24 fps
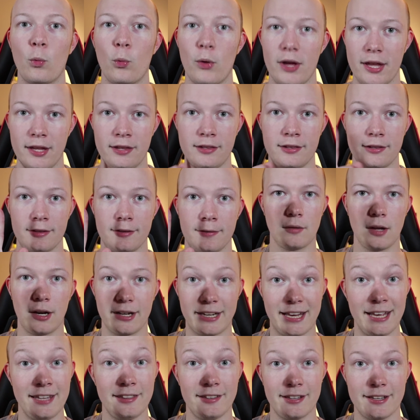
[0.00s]
with a
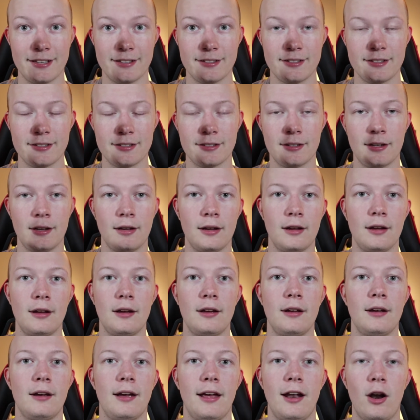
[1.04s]
kit lens,
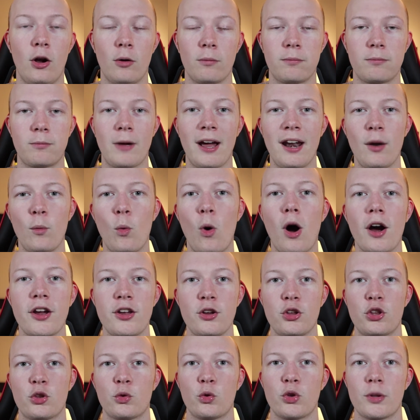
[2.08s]
and I'll kind of walk
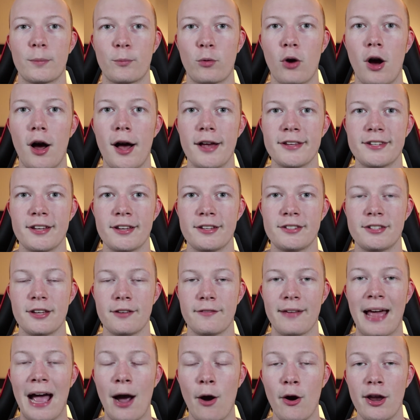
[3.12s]
you through the process of
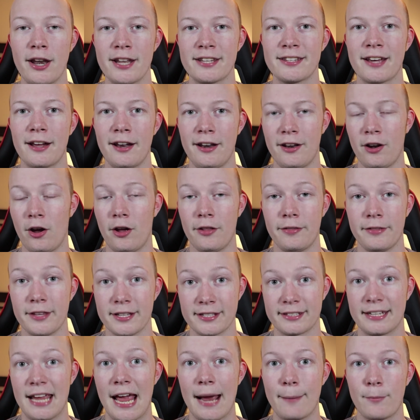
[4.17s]
how I decided on
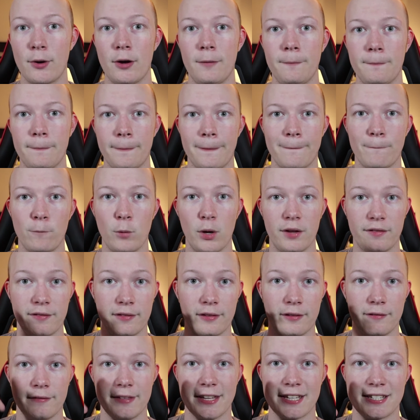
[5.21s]
this camera with
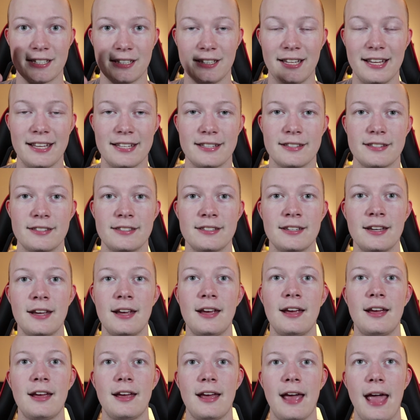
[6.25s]
this lens,
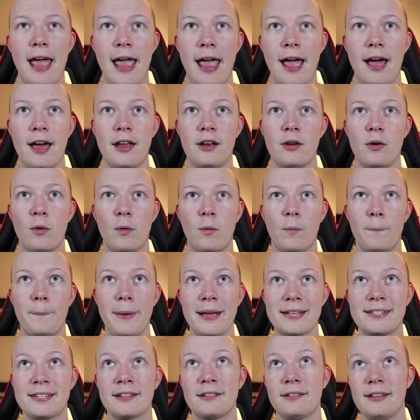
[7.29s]
and
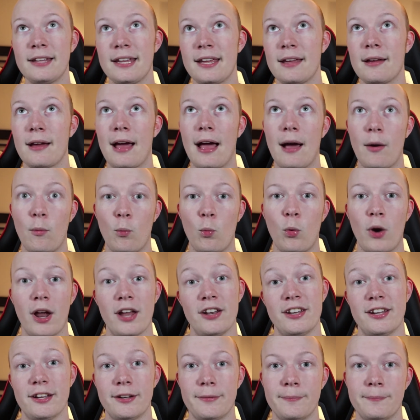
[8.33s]
basically what I
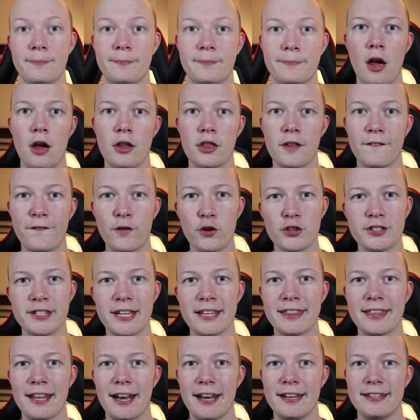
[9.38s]
did. The first
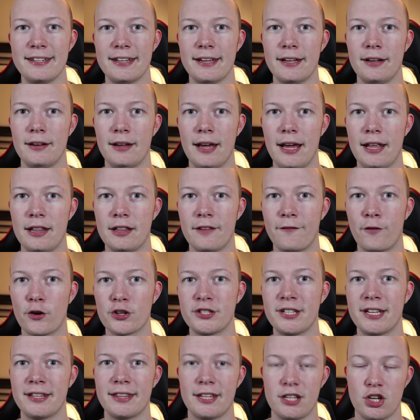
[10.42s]
thing that I did, and the
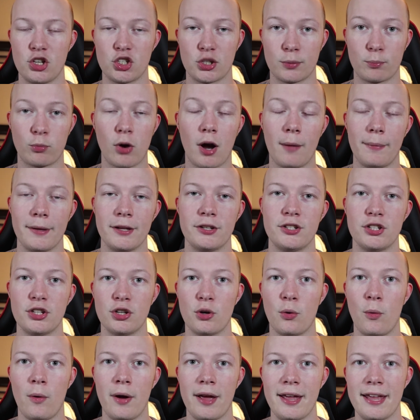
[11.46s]
first thing that you should probably
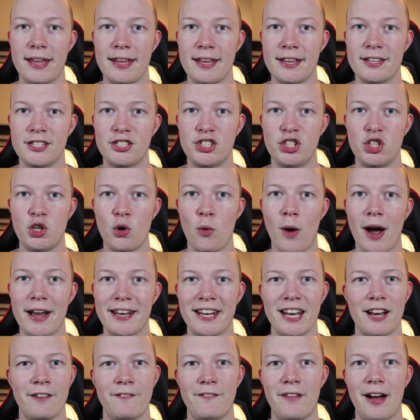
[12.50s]
do, is to
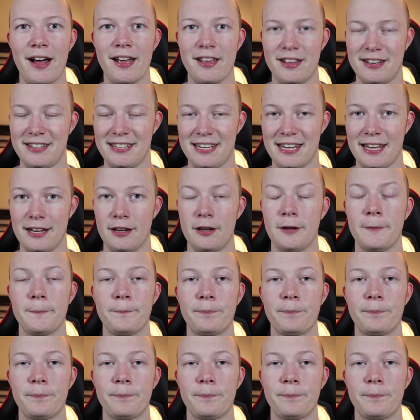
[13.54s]
identify a need.